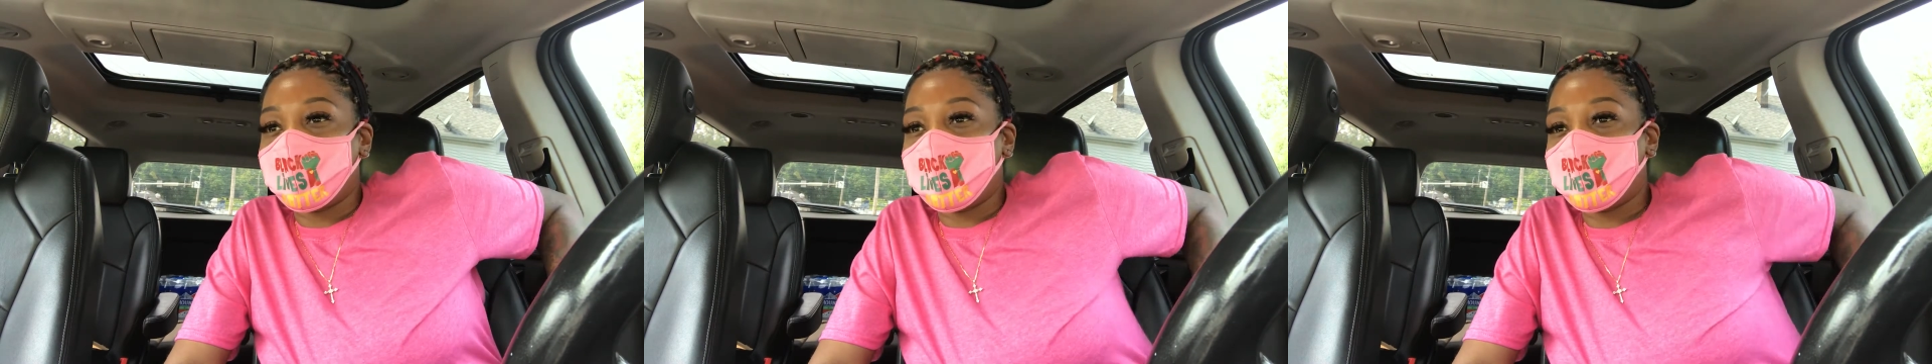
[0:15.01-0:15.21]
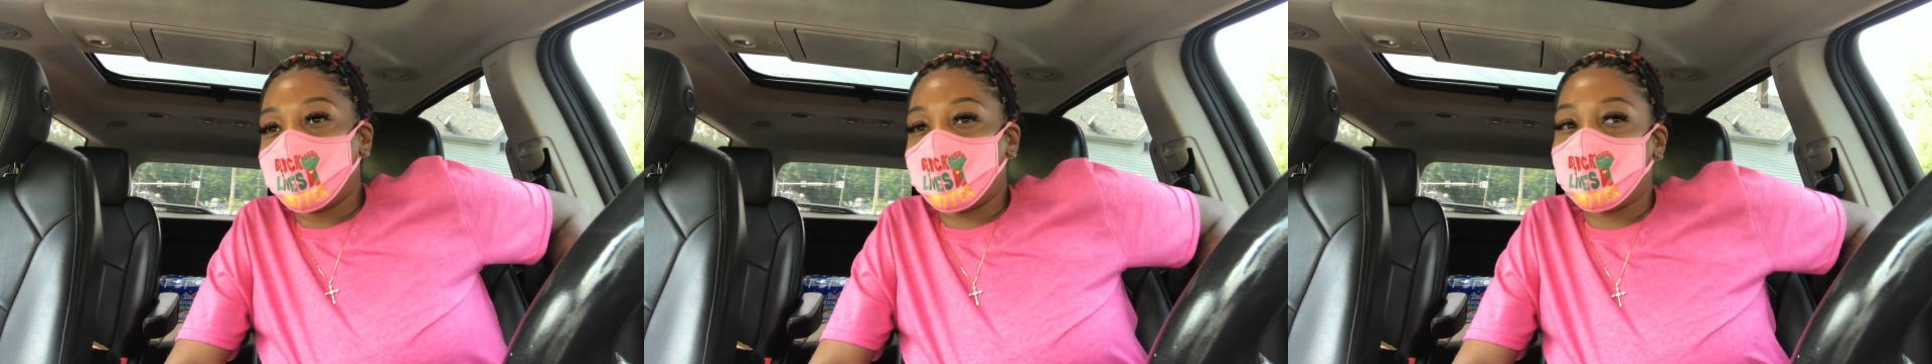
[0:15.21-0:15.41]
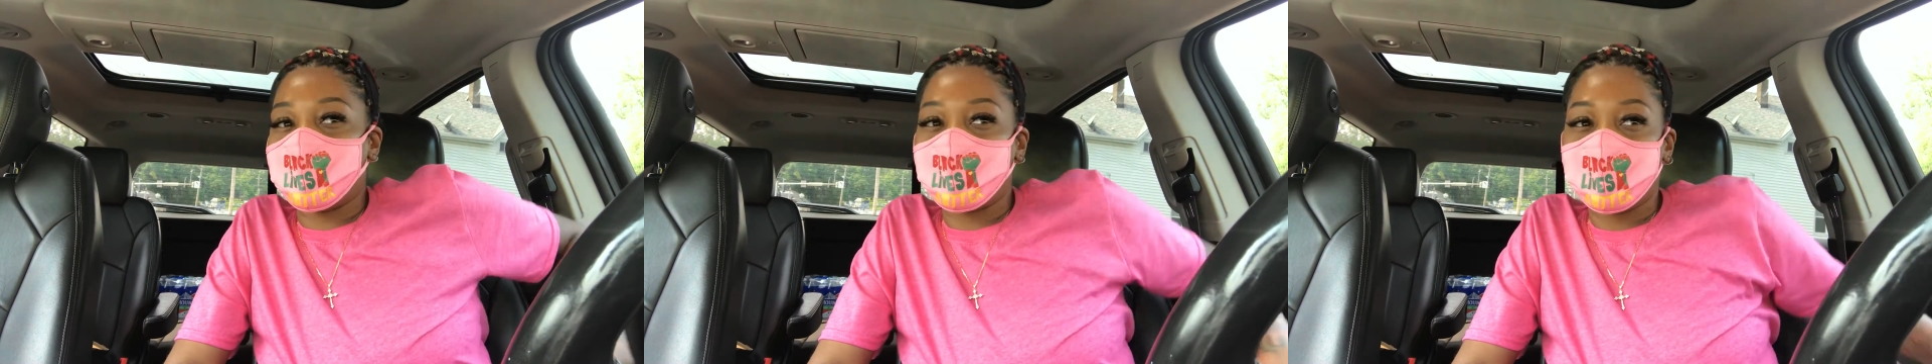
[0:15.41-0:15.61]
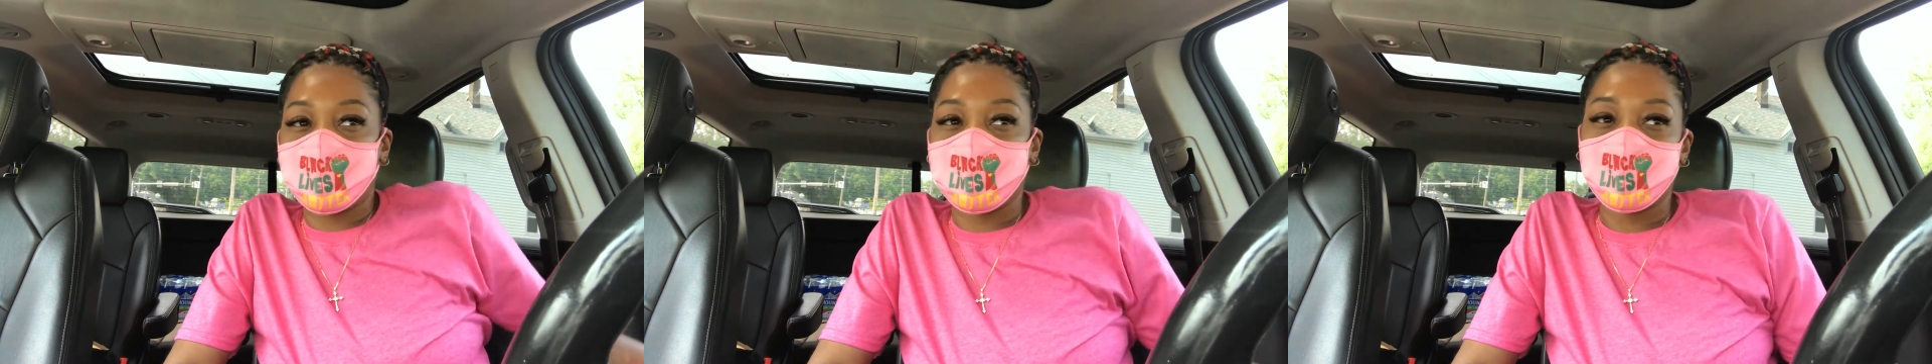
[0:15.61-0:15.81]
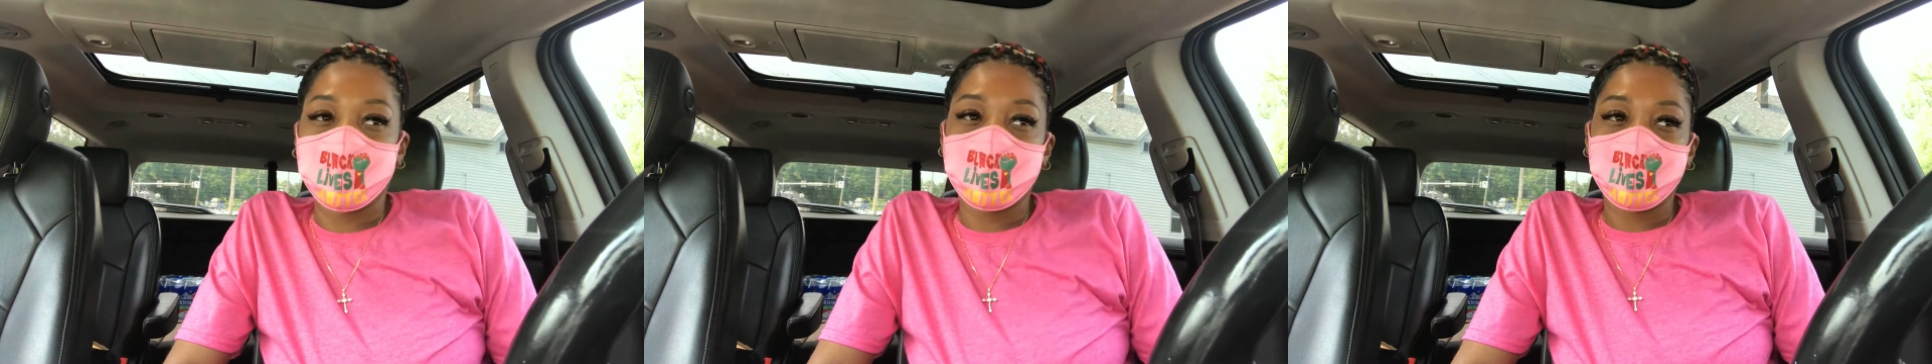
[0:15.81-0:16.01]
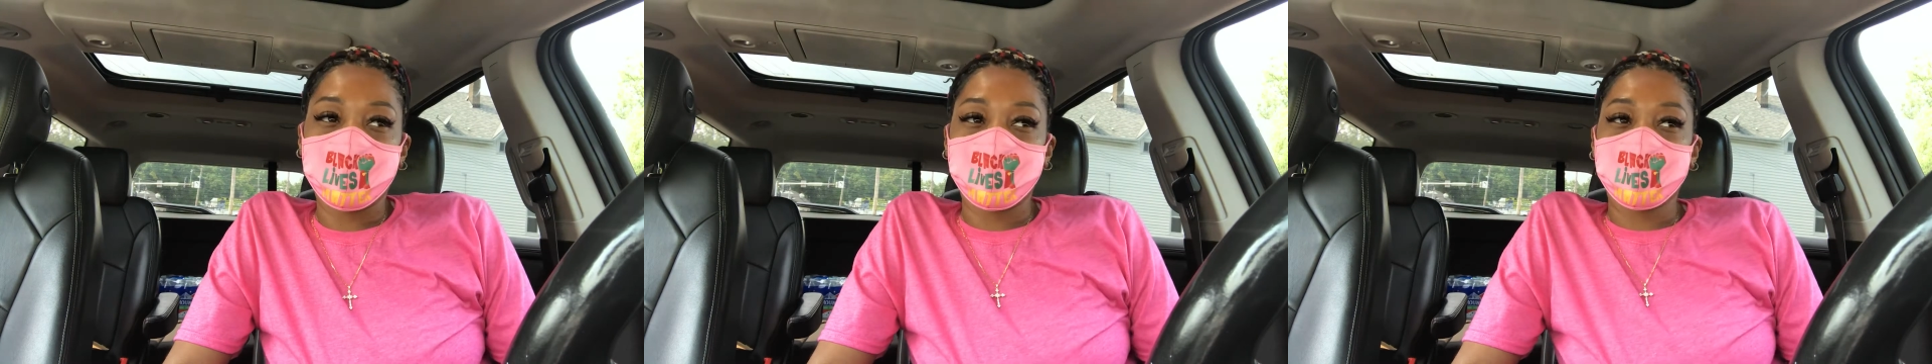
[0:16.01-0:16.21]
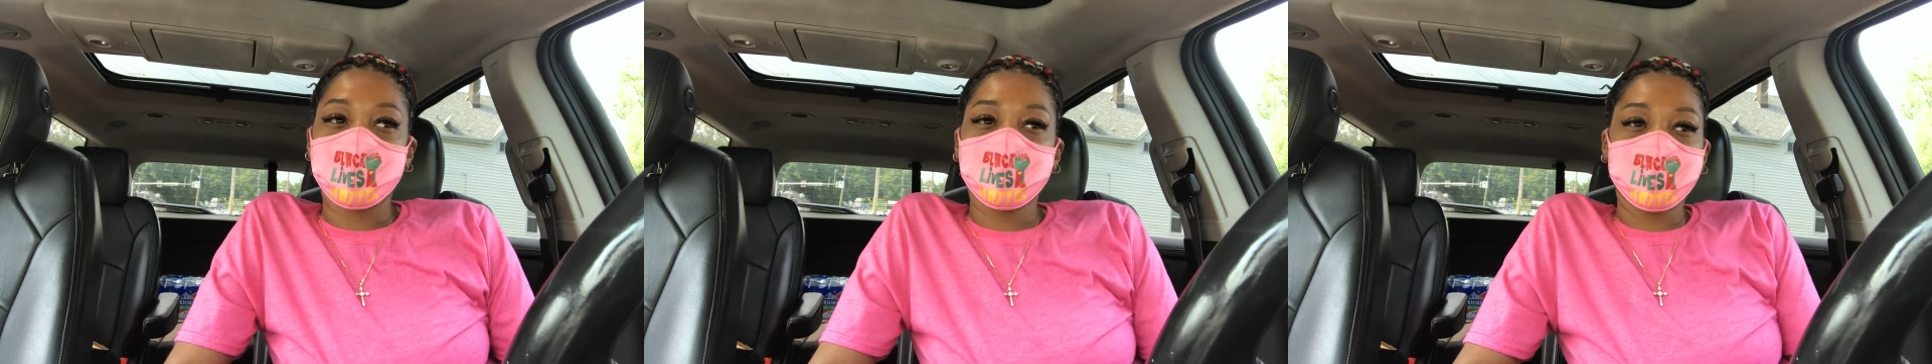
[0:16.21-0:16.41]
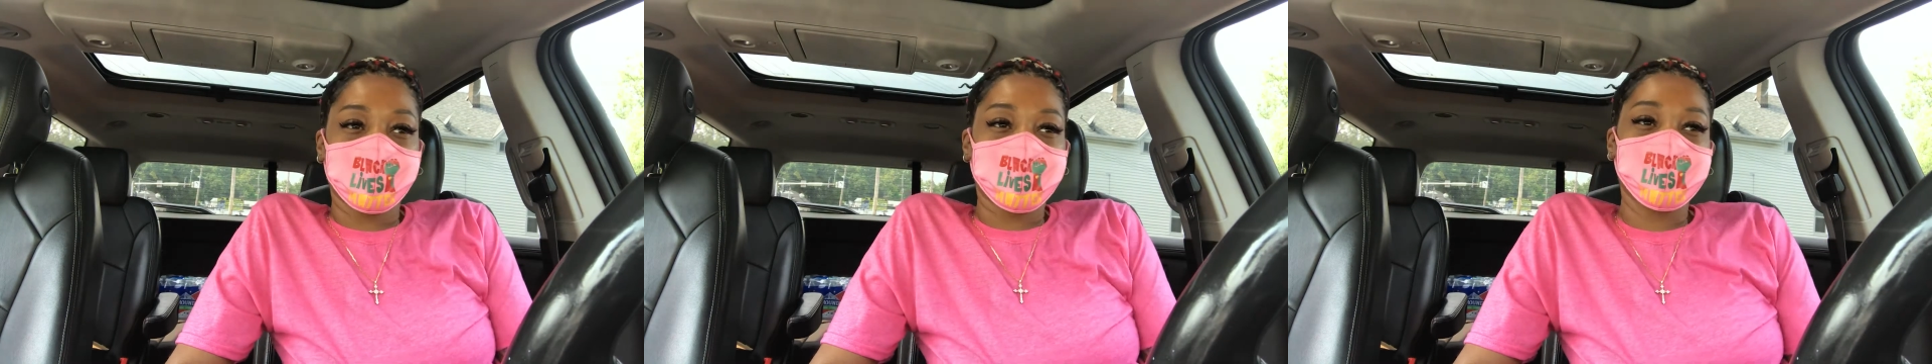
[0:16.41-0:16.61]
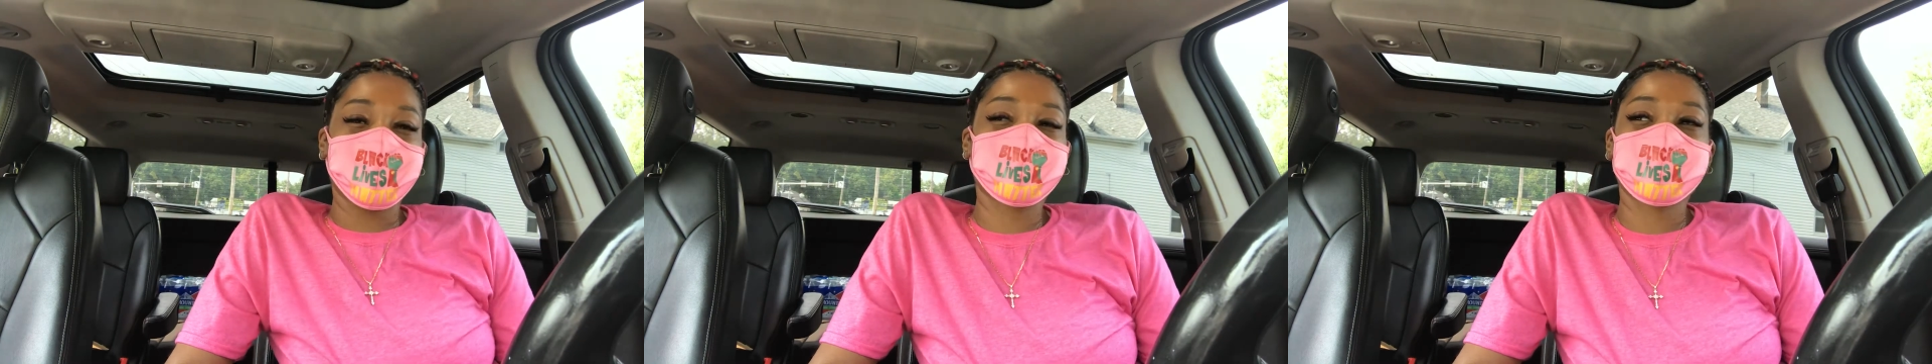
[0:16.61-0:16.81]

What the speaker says: and I